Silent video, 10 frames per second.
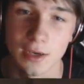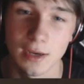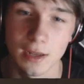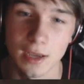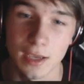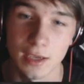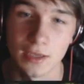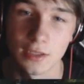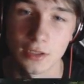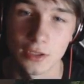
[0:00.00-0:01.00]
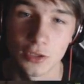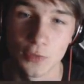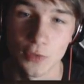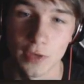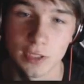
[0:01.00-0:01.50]
Like it's just a
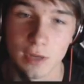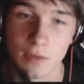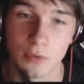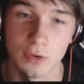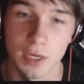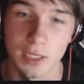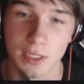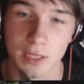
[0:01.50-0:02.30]
small example, guys.